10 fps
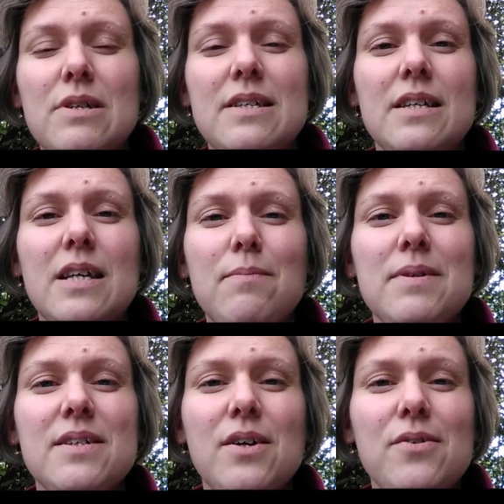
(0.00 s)
recent
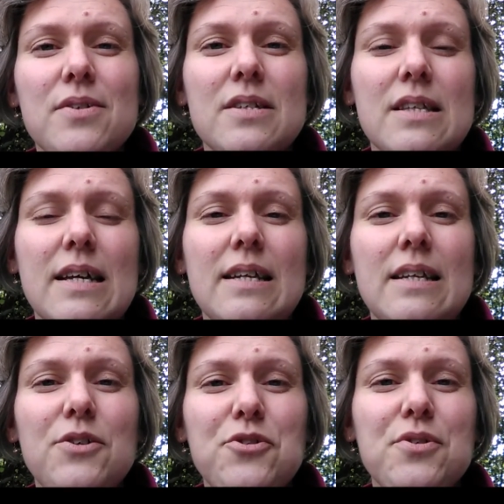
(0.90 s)
episodes, then
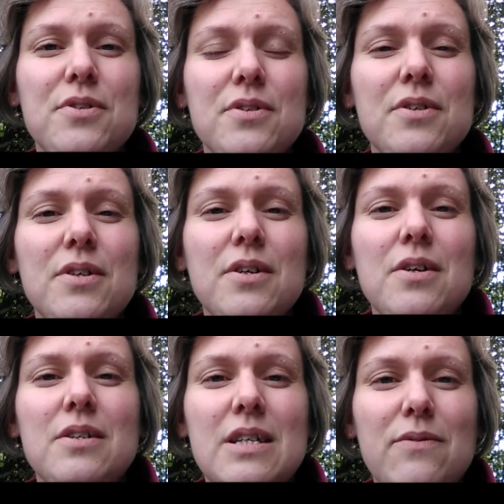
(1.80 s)
you should
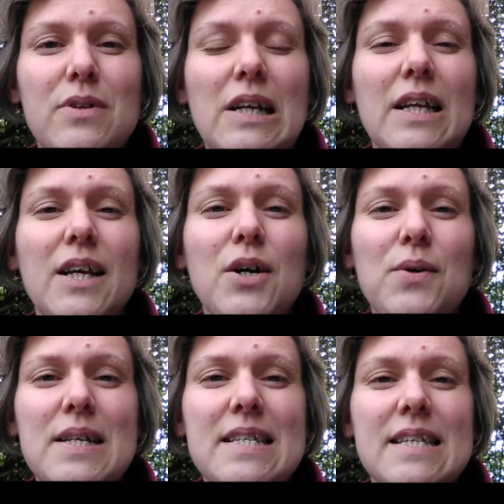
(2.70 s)
definitely
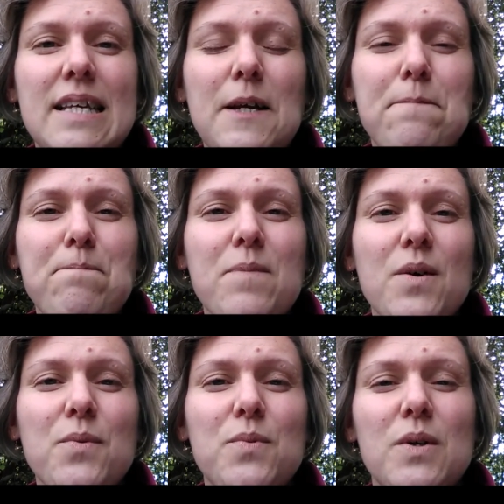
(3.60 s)
go and see
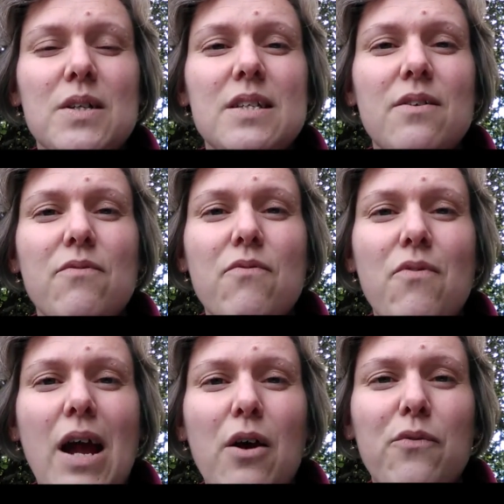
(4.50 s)
what
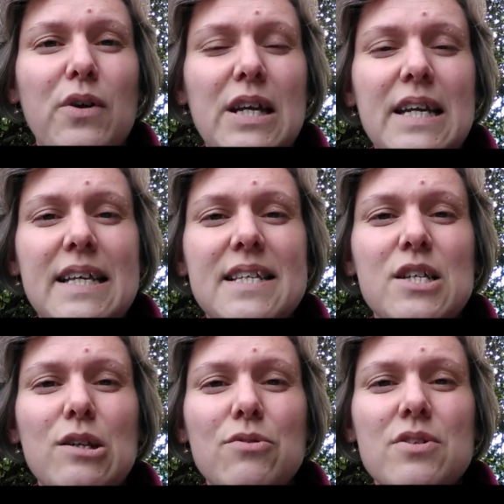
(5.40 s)
Francofille
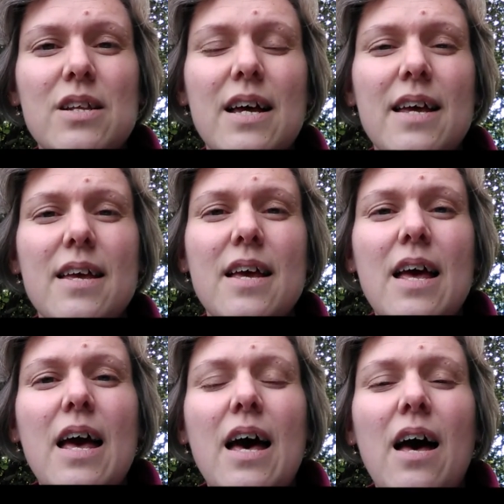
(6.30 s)
Knits looks like.
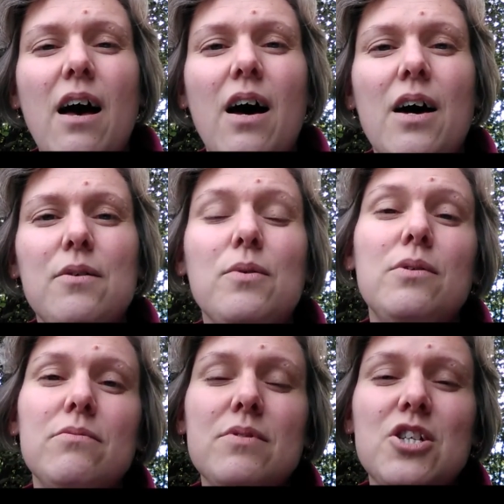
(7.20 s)
Uh,
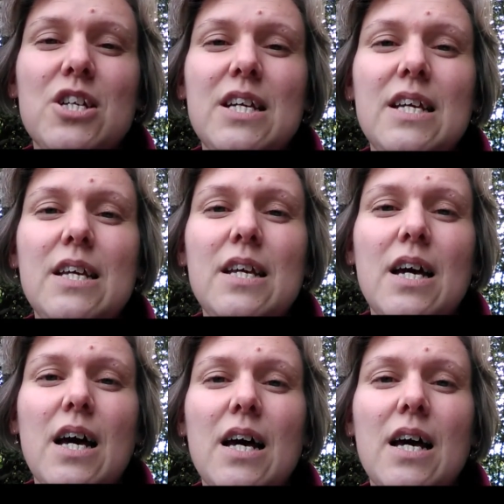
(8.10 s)
well, she